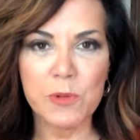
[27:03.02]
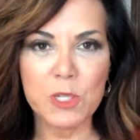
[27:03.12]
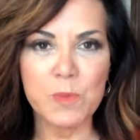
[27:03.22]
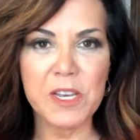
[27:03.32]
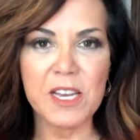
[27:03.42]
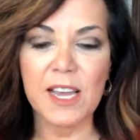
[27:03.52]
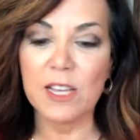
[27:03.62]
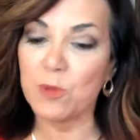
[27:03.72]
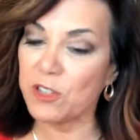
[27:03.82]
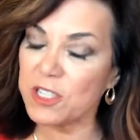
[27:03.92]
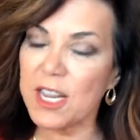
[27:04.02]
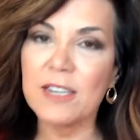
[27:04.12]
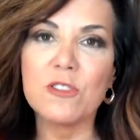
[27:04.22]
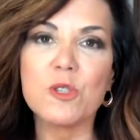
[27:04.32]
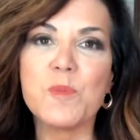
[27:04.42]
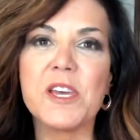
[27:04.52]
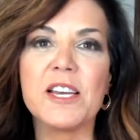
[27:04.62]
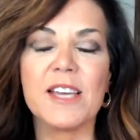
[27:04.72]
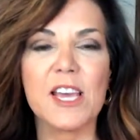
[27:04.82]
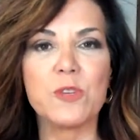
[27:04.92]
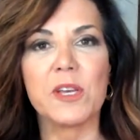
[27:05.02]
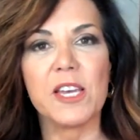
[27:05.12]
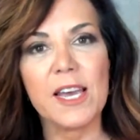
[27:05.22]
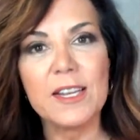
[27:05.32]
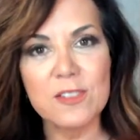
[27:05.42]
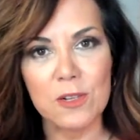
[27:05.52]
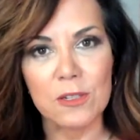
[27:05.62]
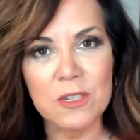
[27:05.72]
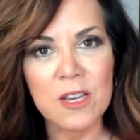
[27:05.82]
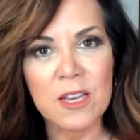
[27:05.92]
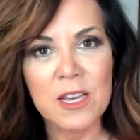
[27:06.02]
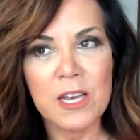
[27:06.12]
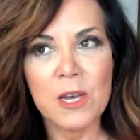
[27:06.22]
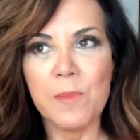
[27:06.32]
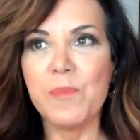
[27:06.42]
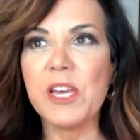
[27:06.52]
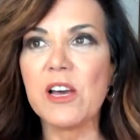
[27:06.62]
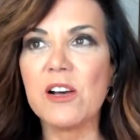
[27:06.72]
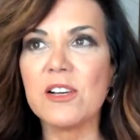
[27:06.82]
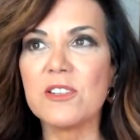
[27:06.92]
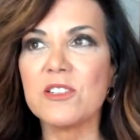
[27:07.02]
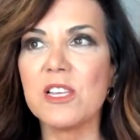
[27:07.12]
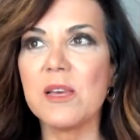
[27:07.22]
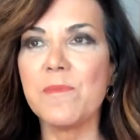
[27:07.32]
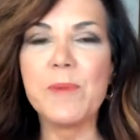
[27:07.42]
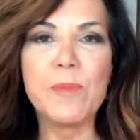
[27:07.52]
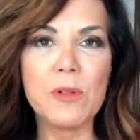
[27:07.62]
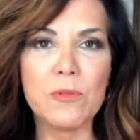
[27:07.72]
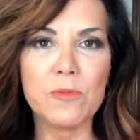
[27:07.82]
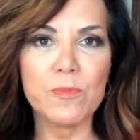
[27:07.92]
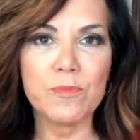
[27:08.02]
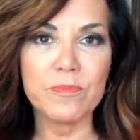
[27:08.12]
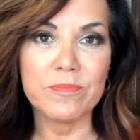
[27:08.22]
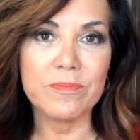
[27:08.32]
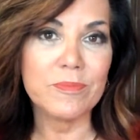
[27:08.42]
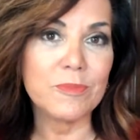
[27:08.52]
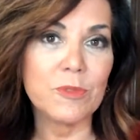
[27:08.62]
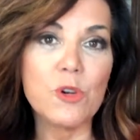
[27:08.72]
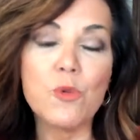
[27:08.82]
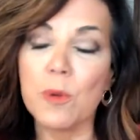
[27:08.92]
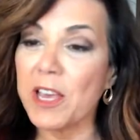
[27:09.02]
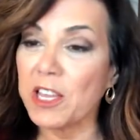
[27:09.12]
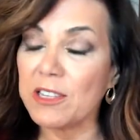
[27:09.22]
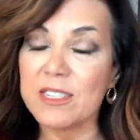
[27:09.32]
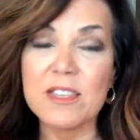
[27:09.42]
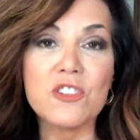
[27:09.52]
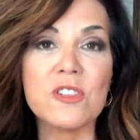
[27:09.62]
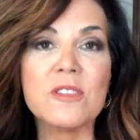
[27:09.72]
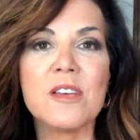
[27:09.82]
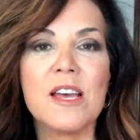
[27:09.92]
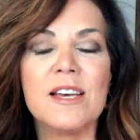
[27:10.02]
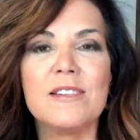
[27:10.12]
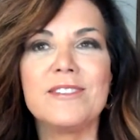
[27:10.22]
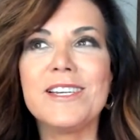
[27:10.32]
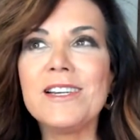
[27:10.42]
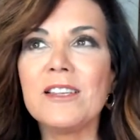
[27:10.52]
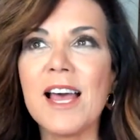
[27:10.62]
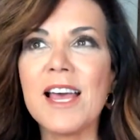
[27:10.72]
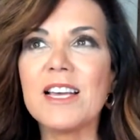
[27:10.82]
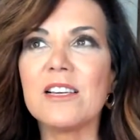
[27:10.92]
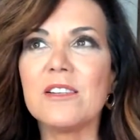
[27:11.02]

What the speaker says: speaking engagements. I just had another speaking engagement canceled because the people who were making the decisions didn't like